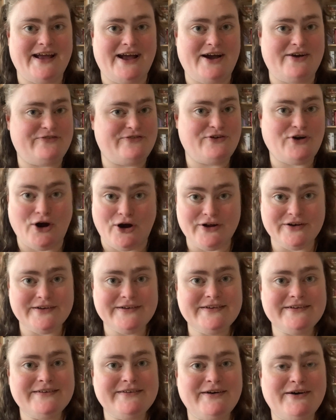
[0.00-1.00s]
have
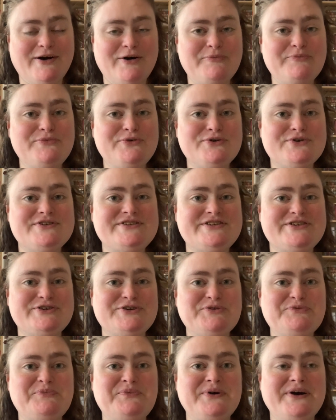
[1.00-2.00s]
gotten on
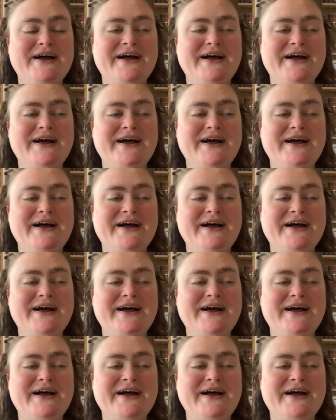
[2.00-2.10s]
BookTube.